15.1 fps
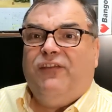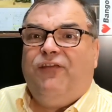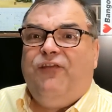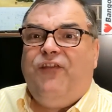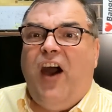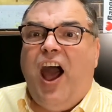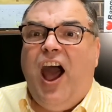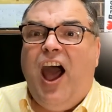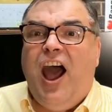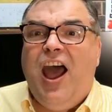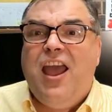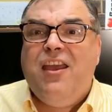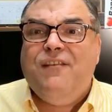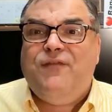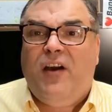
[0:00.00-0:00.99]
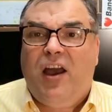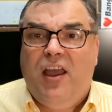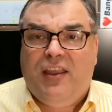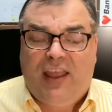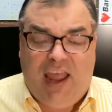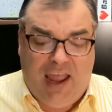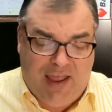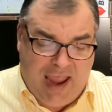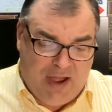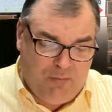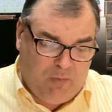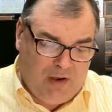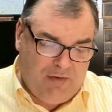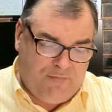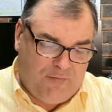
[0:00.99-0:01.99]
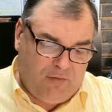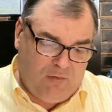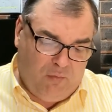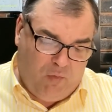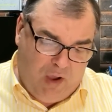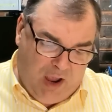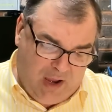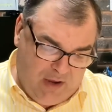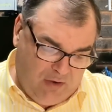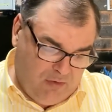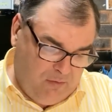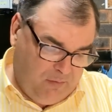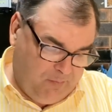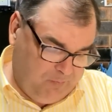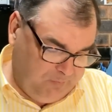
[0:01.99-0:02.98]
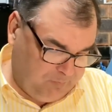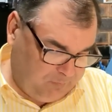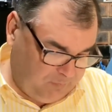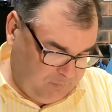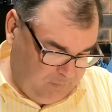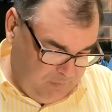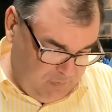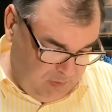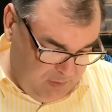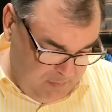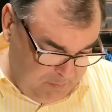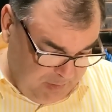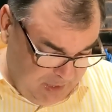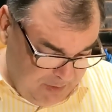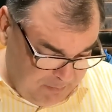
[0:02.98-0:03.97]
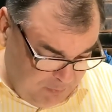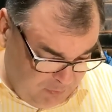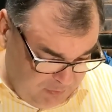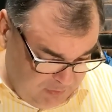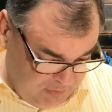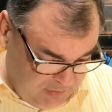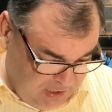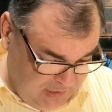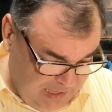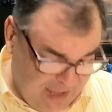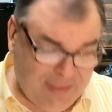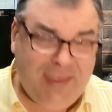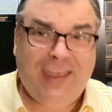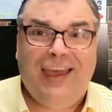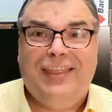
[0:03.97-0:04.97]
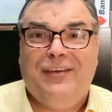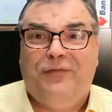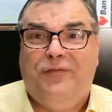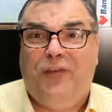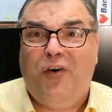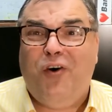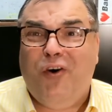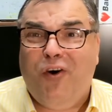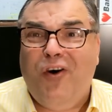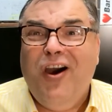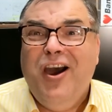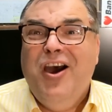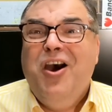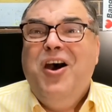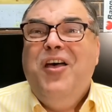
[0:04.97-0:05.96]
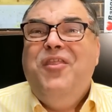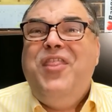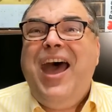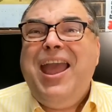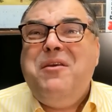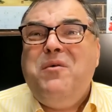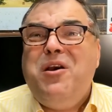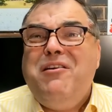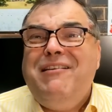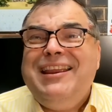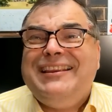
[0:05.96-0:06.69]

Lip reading: Five. Okay, I had one for a while. But I bought the other four. They were